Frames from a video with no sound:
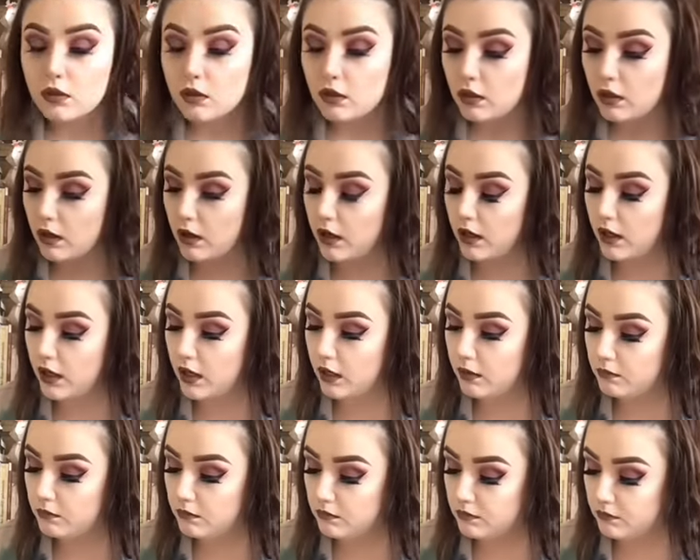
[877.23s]

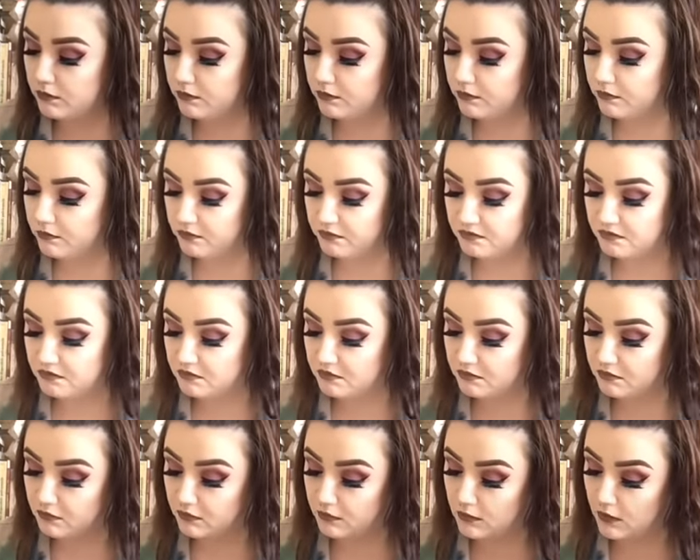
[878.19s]
by
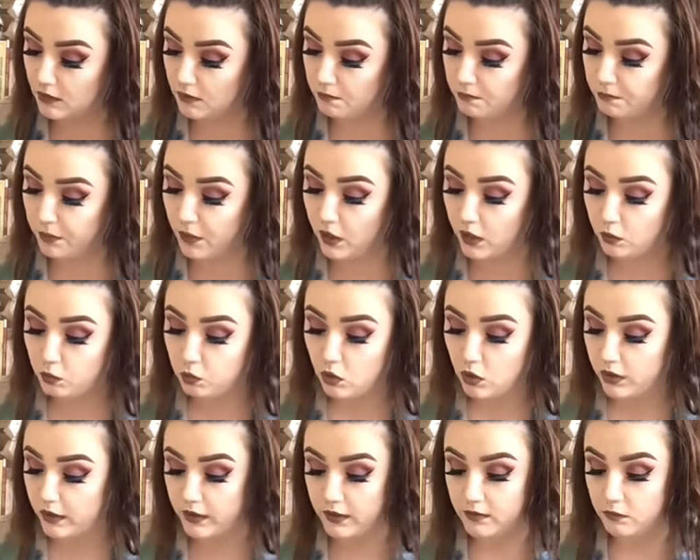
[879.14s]

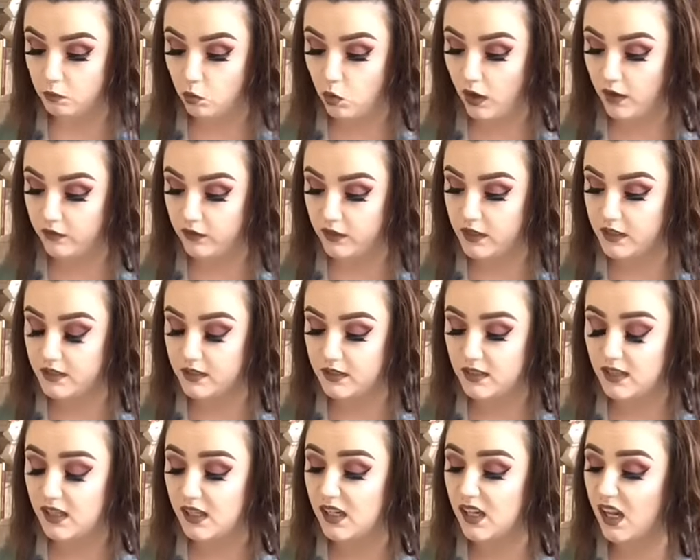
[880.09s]
whatever he's
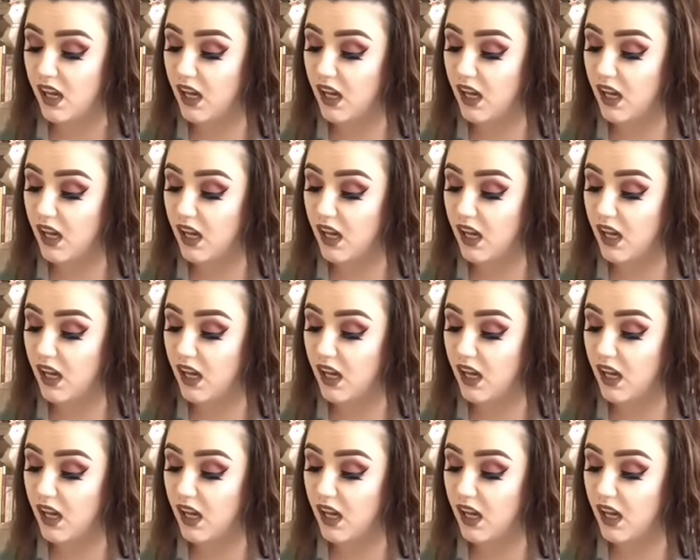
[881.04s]
seen.